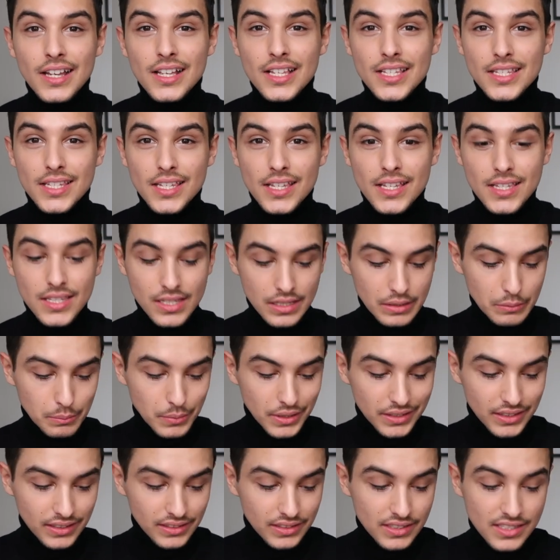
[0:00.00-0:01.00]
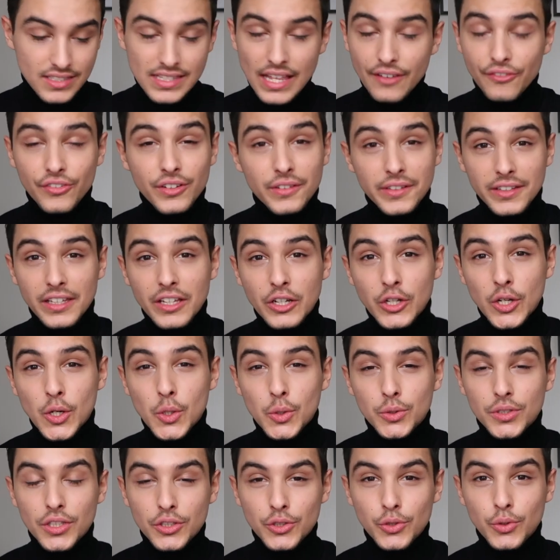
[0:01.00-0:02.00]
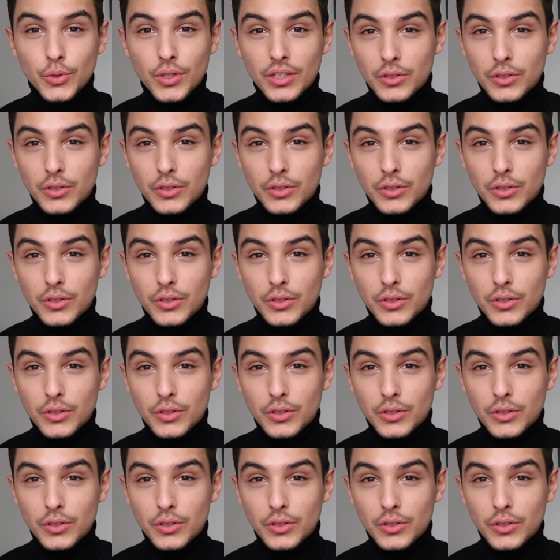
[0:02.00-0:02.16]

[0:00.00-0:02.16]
season but it's definitely a coat that you